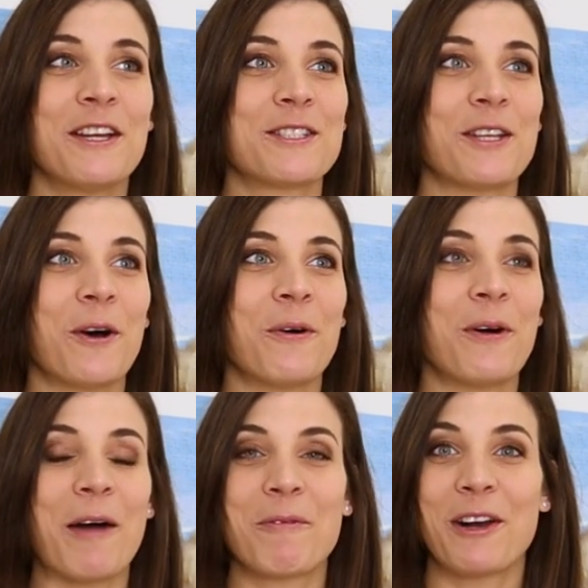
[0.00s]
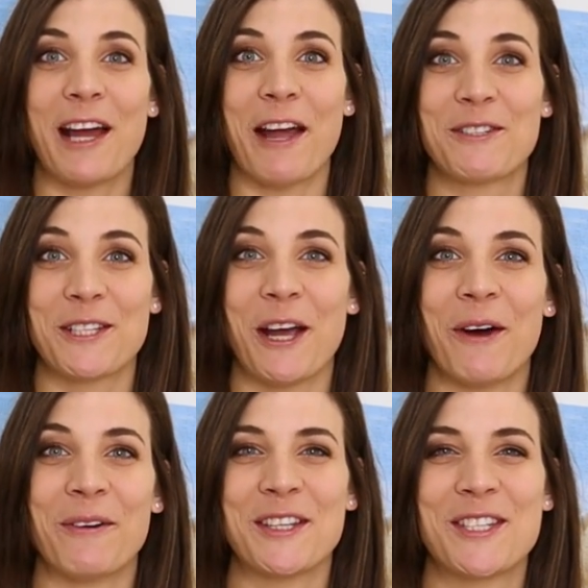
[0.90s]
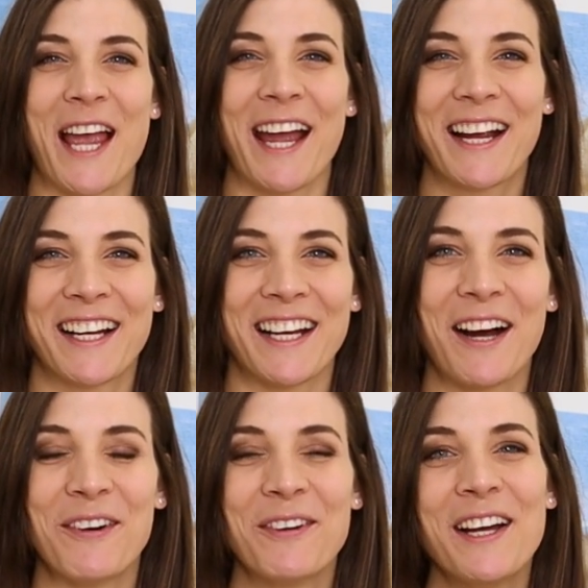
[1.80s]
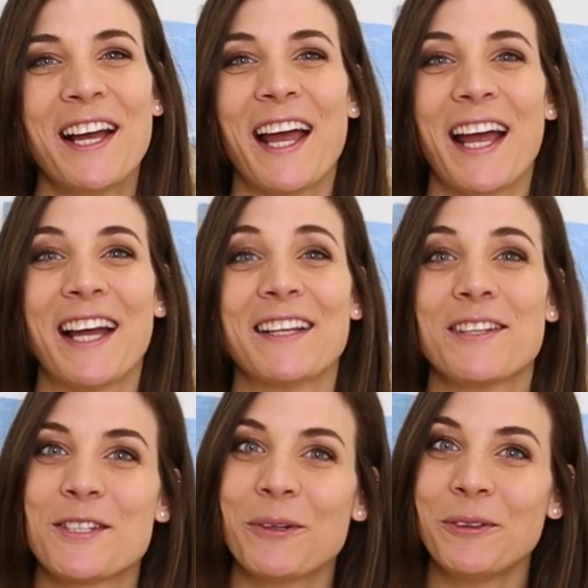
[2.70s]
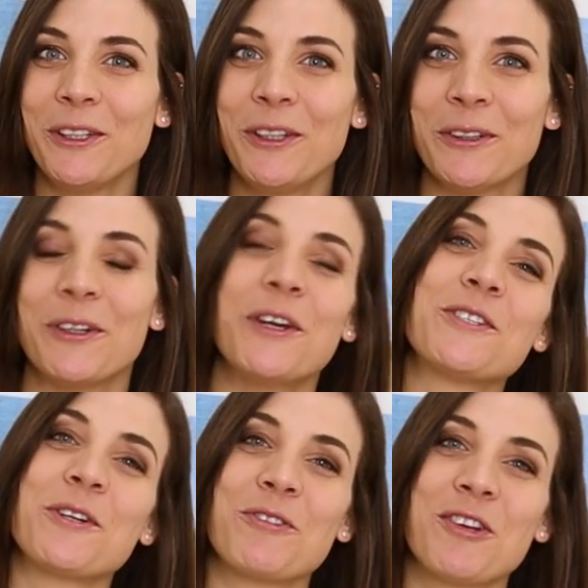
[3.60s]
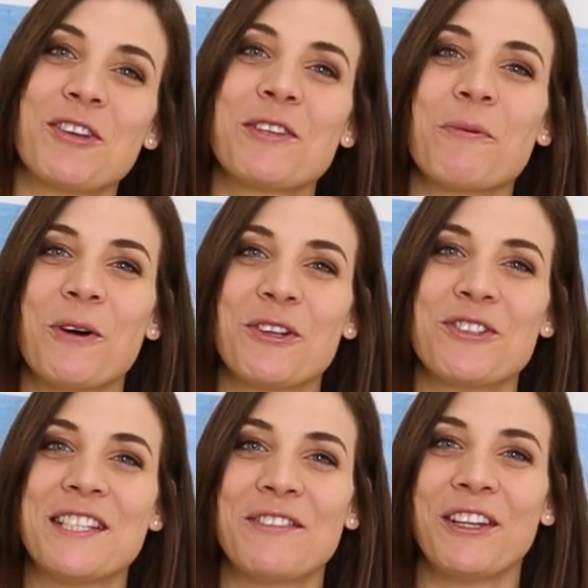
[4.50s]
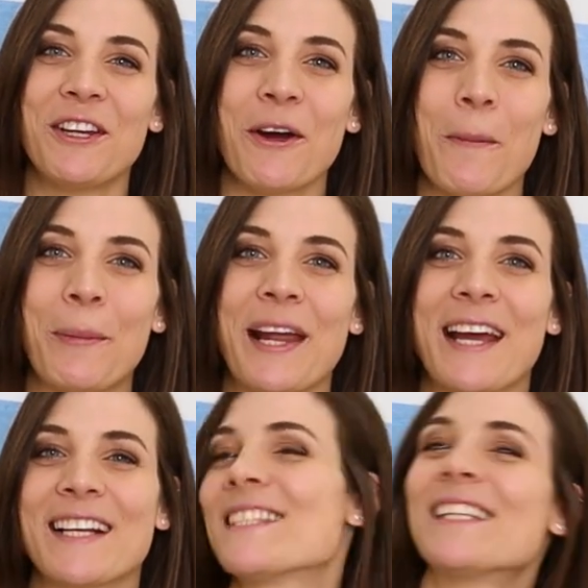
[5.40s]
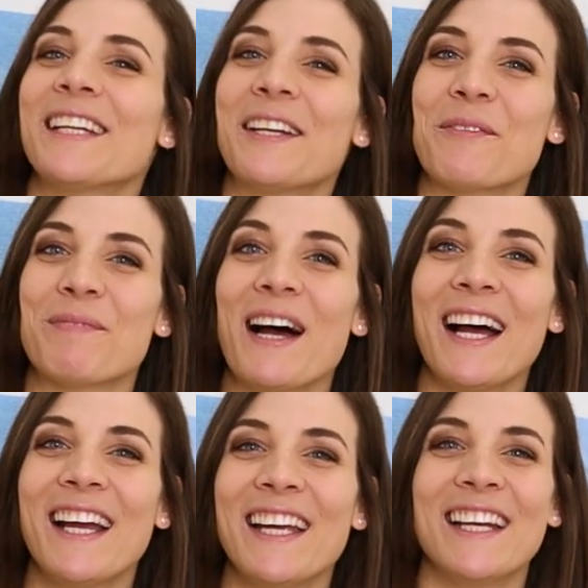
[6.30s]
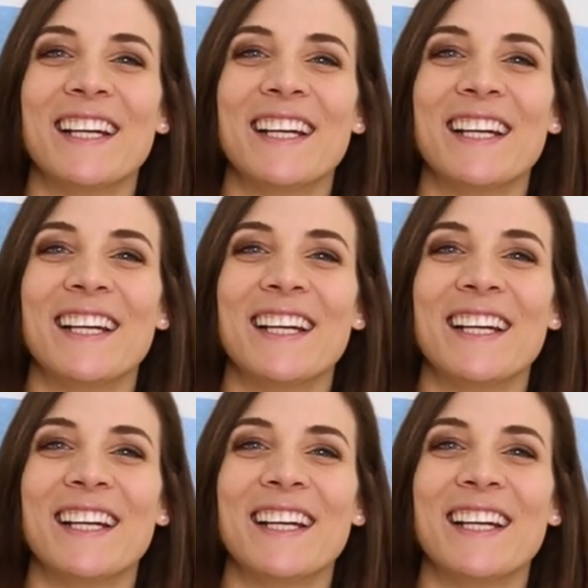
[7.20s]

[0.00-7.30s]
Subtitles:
So I'm gonna have to go and check now, and so do you. So just watch this video up next. Bye!